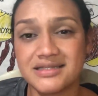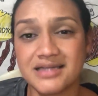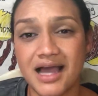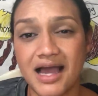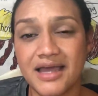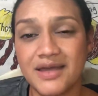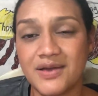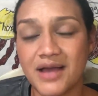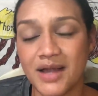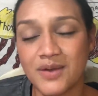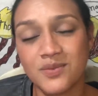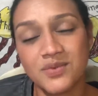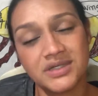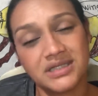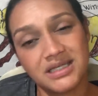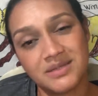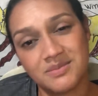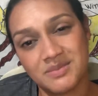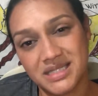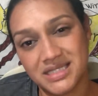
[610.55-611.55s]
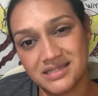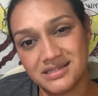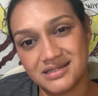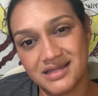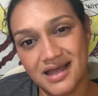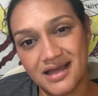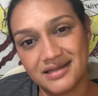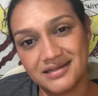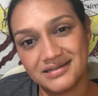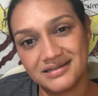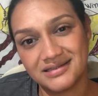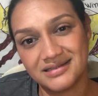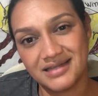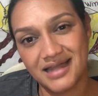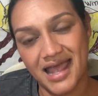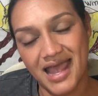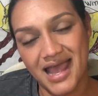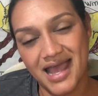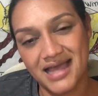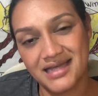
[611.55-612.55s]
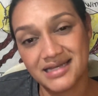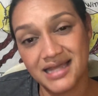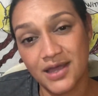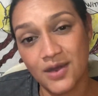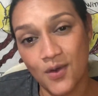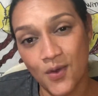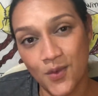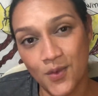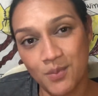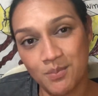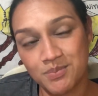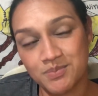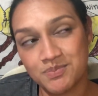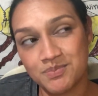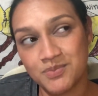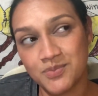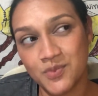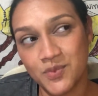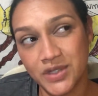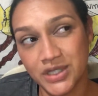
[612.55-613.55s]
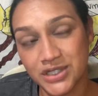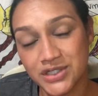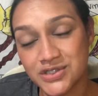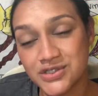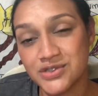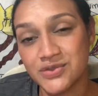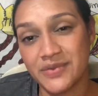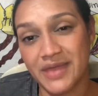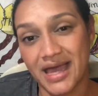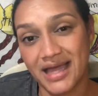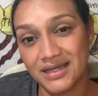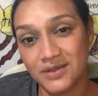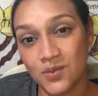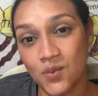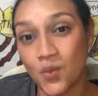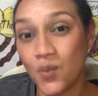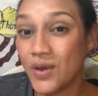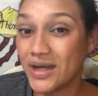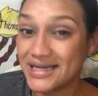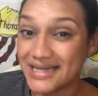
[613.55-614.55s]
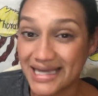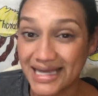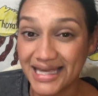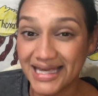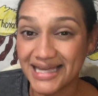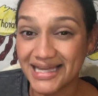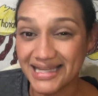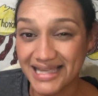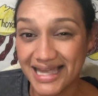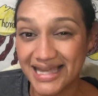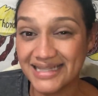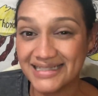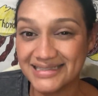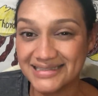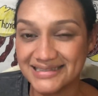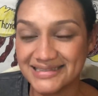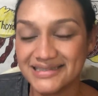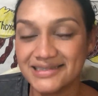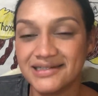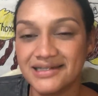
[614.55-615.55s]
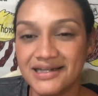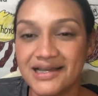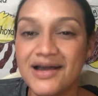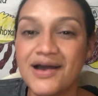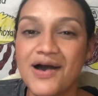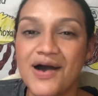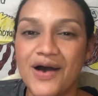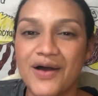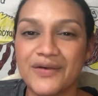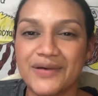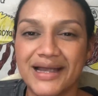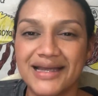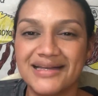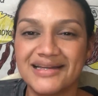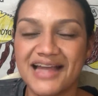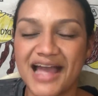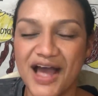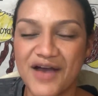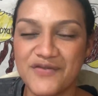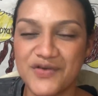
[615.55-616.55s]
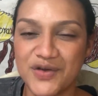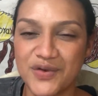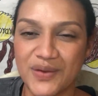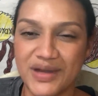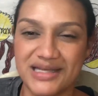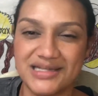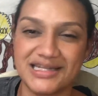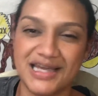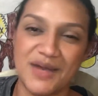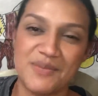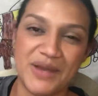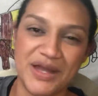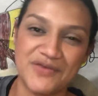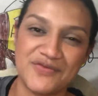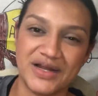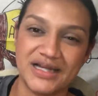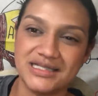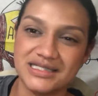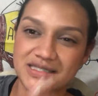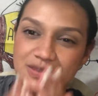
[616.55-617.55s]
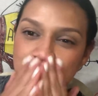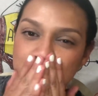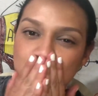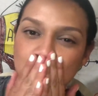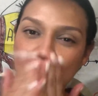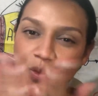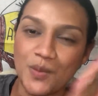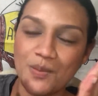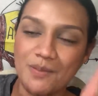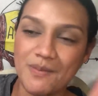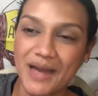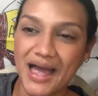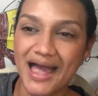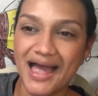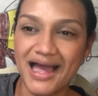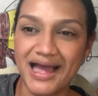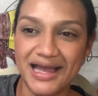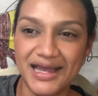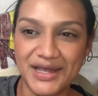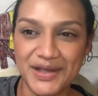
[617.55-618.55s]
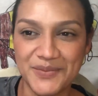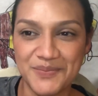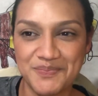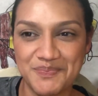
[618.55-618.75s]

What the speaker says: I really miss that, and I hope we could do that one day again. All right, have a great day, my friends. Bye.